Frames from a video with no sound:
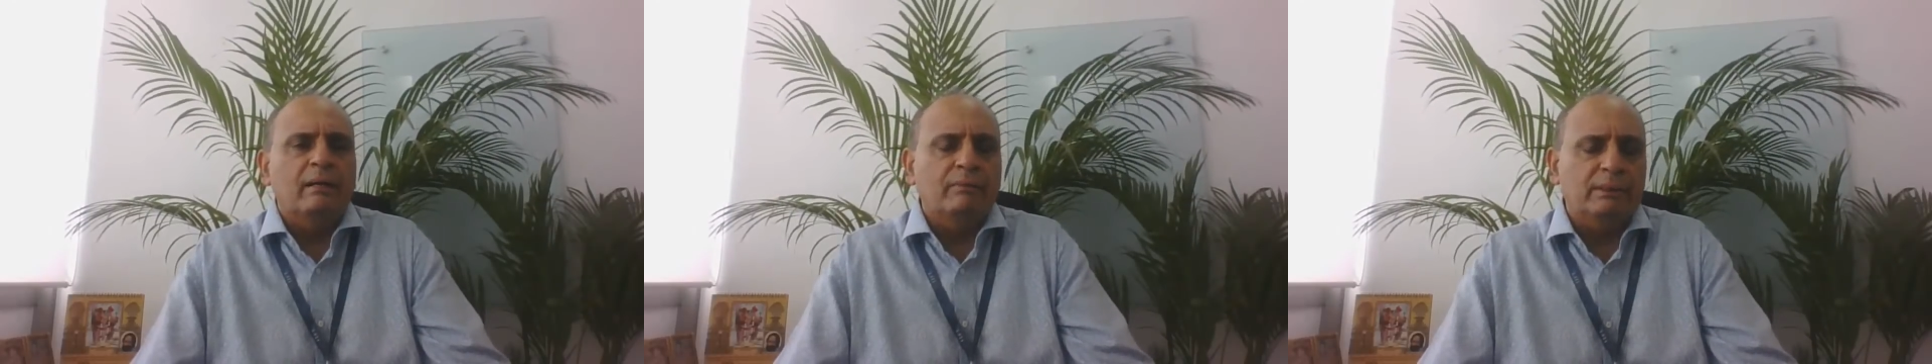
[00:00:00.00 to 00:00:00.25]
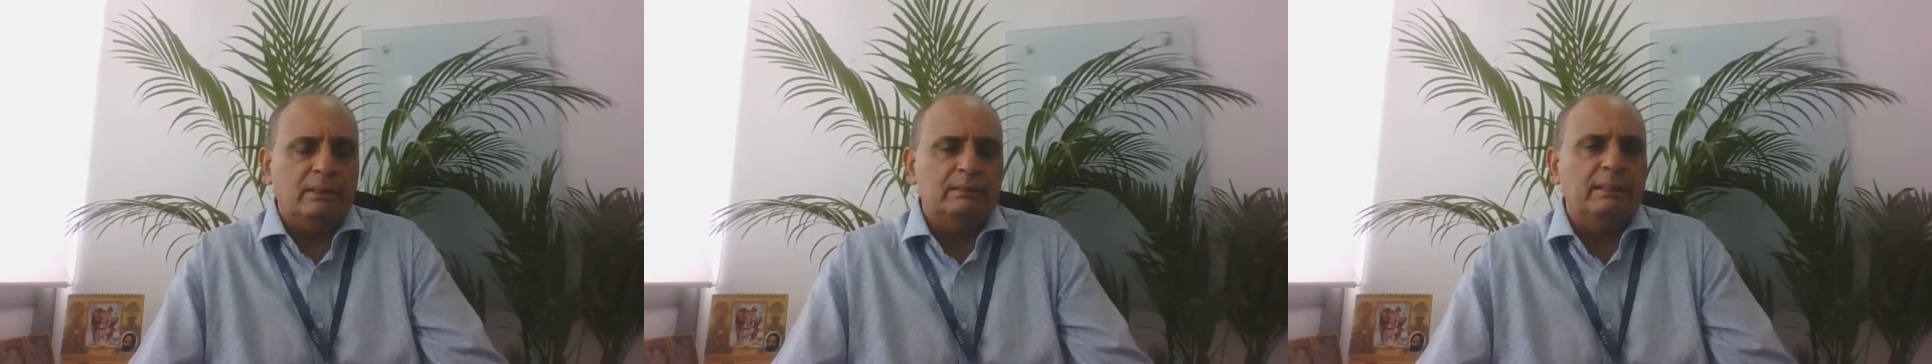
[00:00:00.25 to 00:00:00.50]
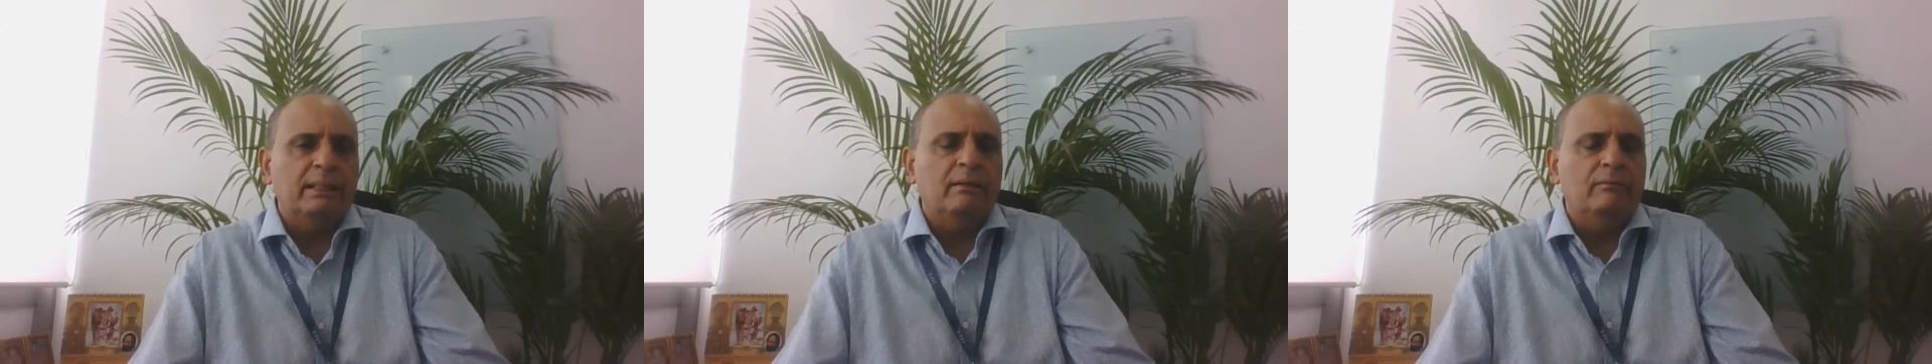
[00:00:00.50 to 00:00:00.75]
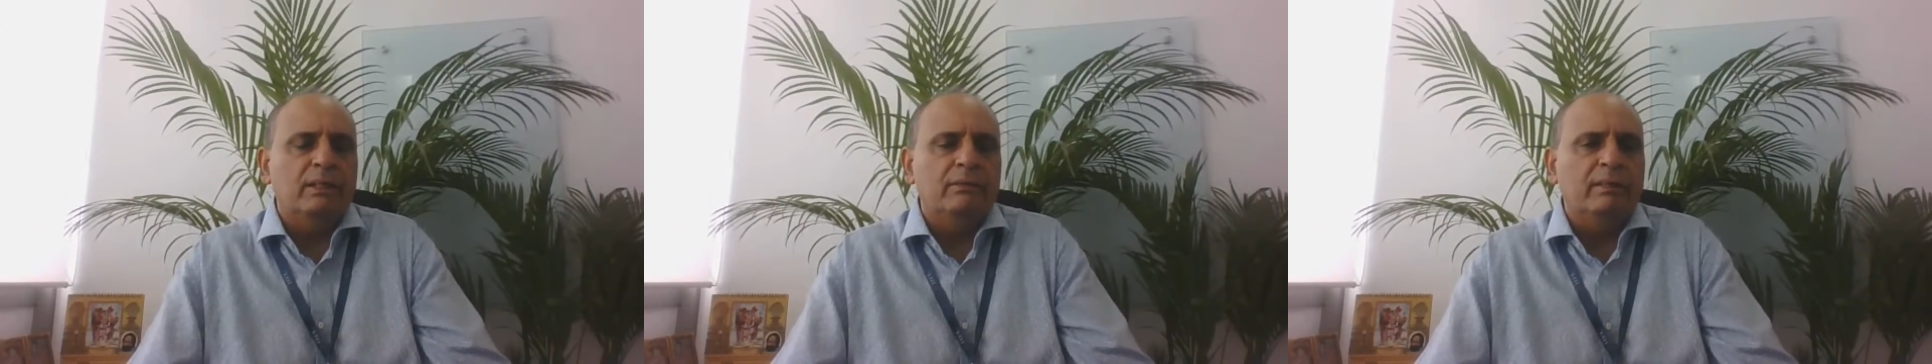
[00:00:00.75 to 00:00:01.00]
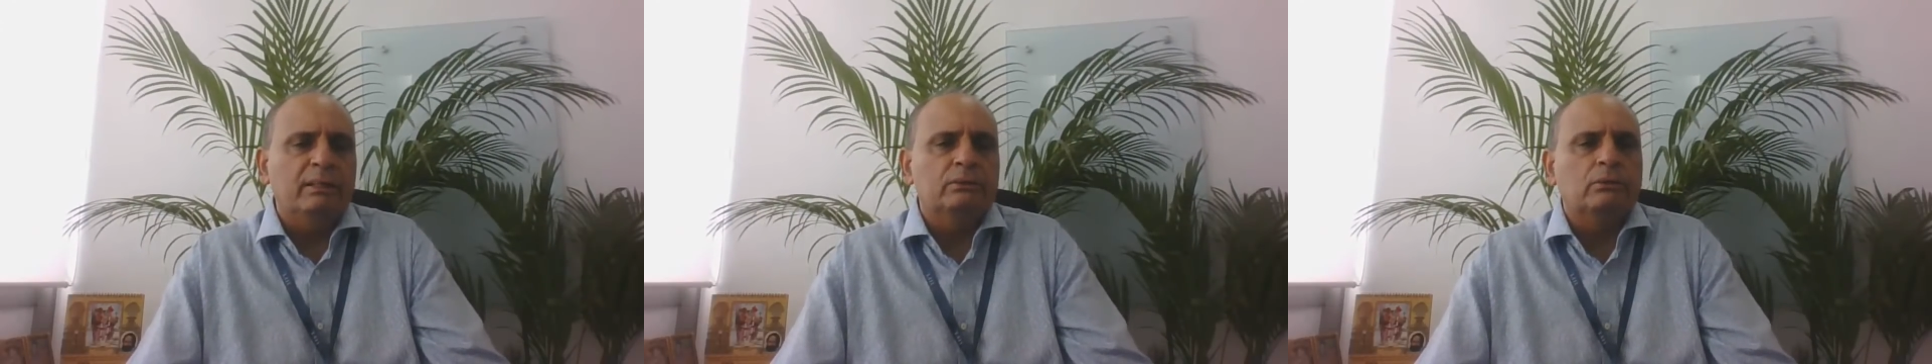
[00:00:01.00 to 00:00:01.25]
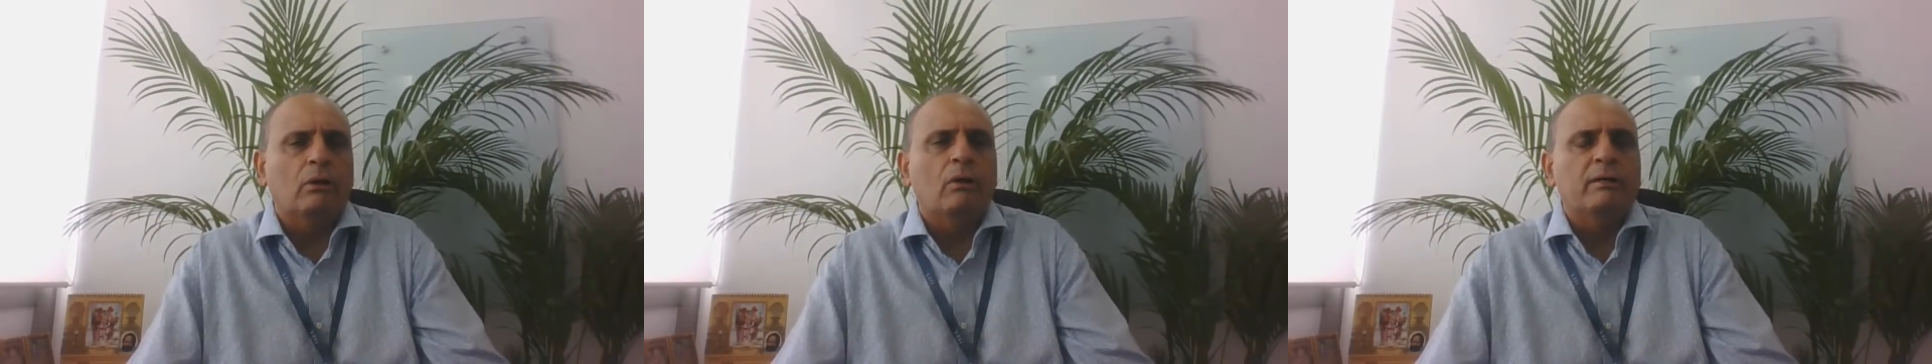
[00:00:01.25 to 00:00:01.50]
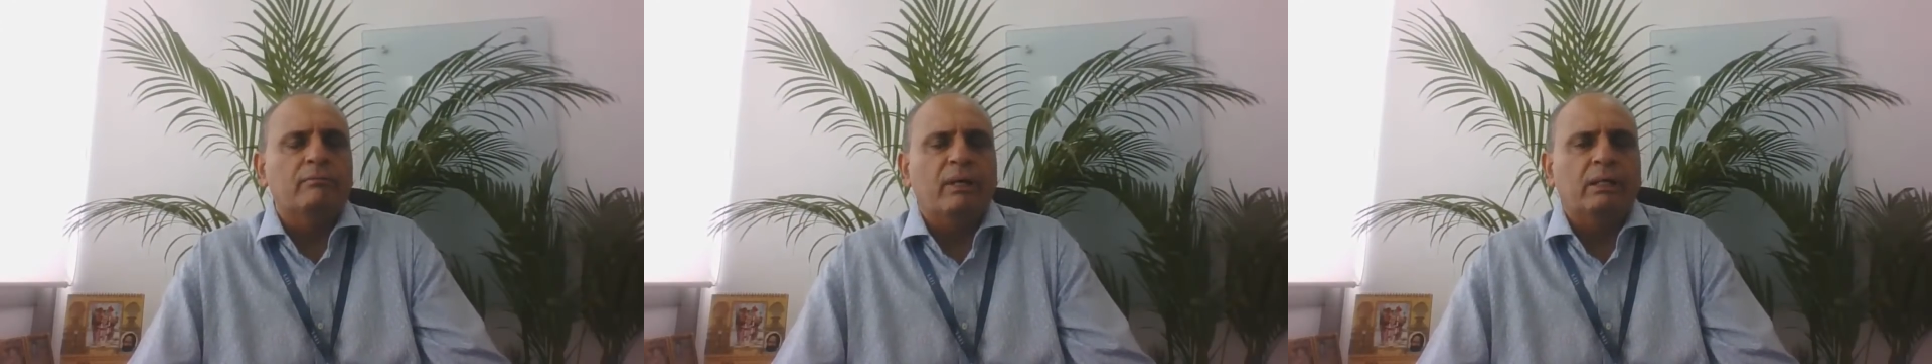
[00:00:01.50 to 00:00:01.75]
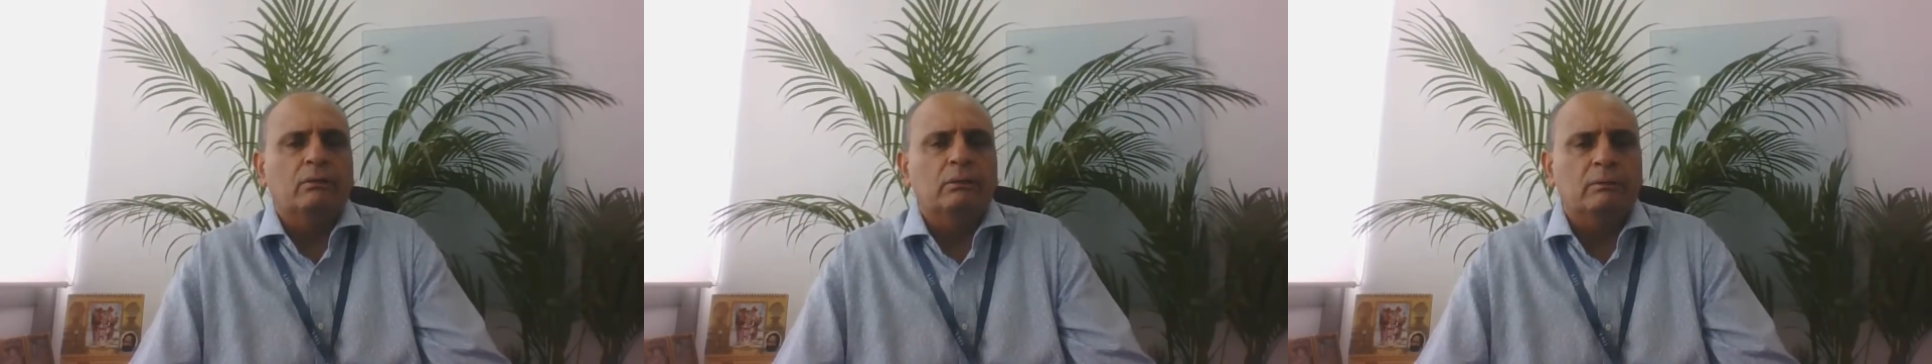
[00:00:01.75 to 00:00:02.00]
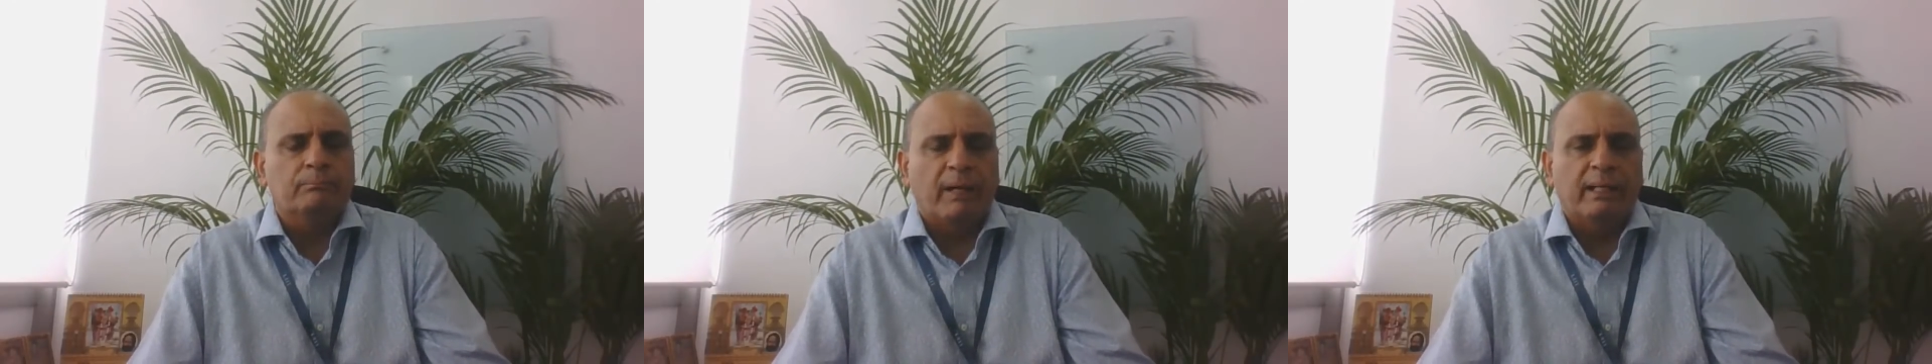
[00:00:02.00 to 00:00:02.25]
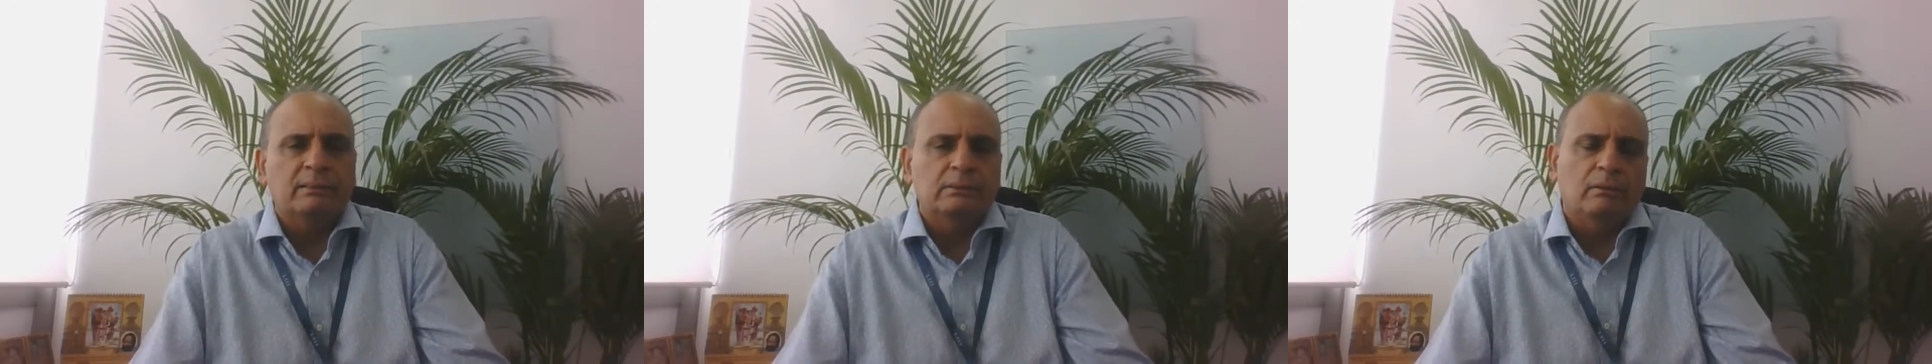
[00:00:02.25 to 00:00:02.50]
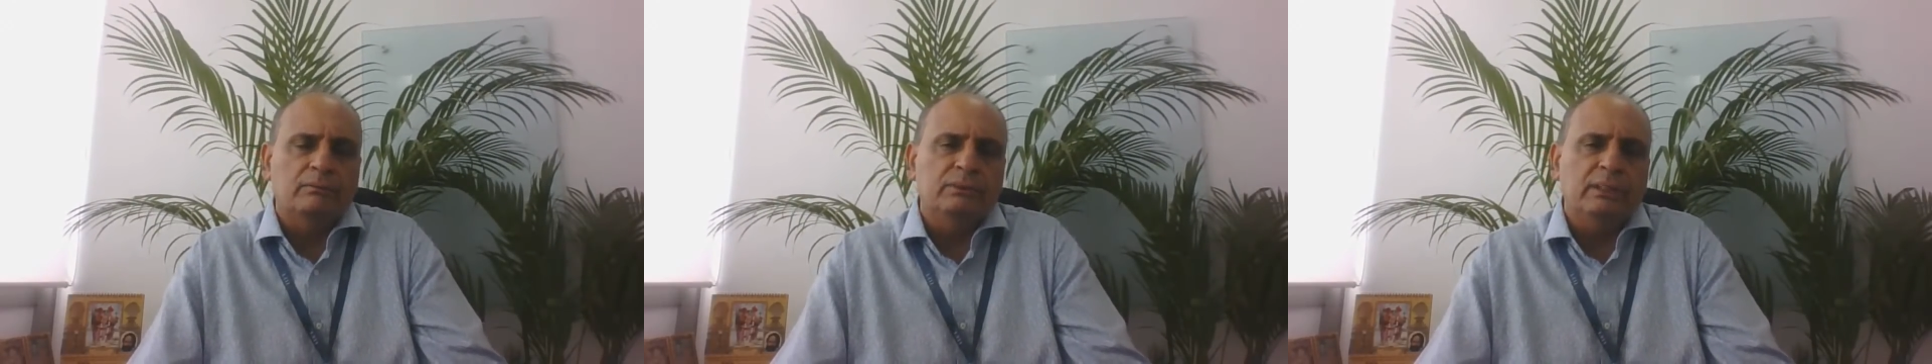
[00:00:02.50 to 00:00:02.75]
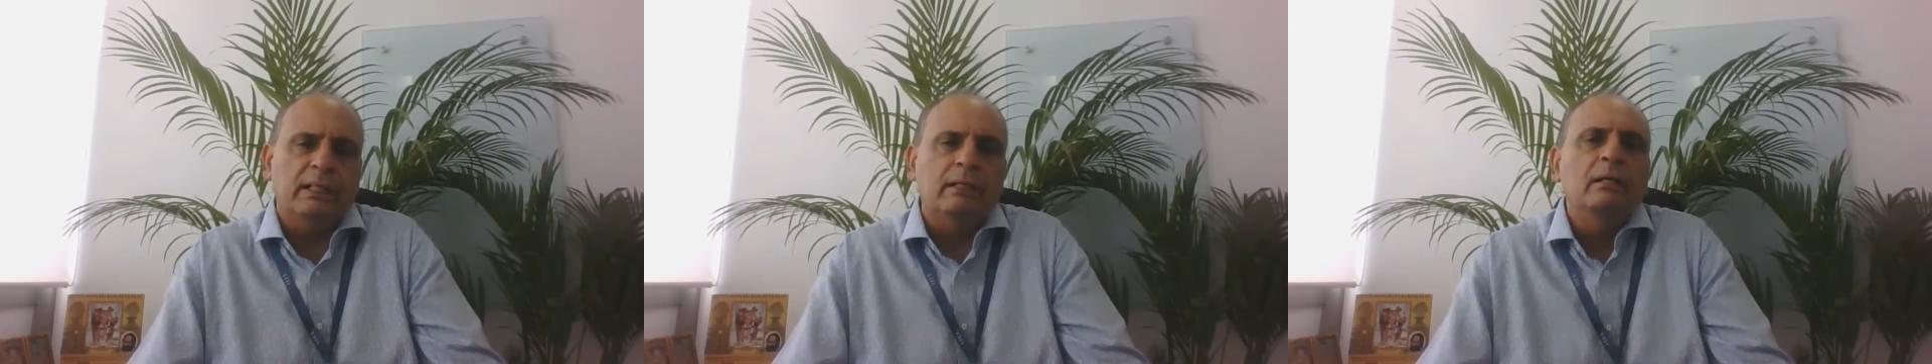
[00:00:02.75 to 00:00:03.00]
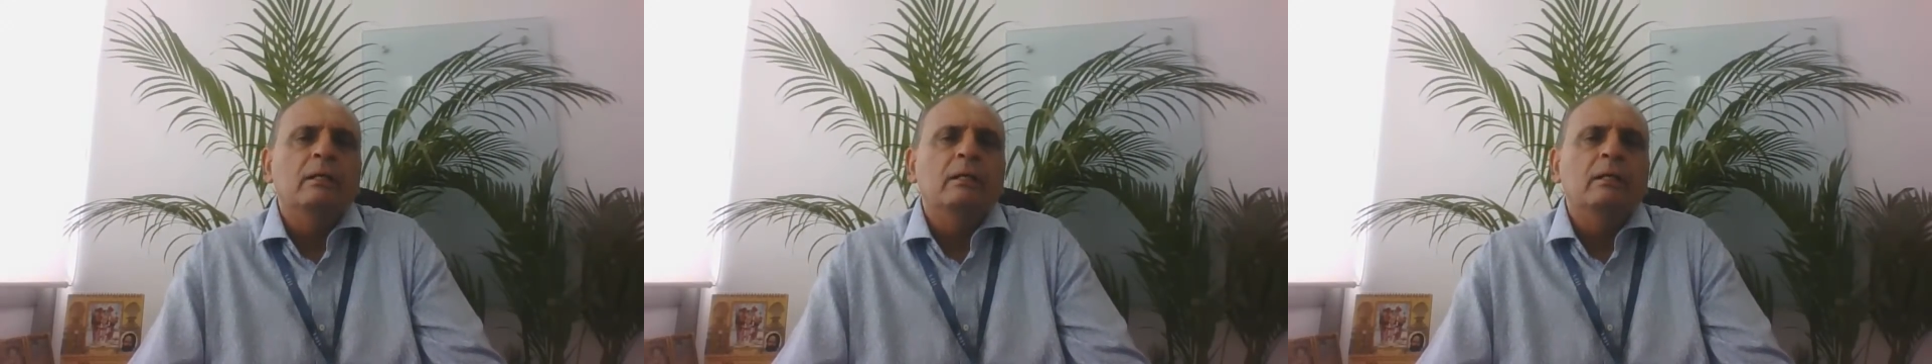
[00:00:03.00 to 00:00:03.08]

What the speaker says: which has seen a very, very strong effect on the prices of steel.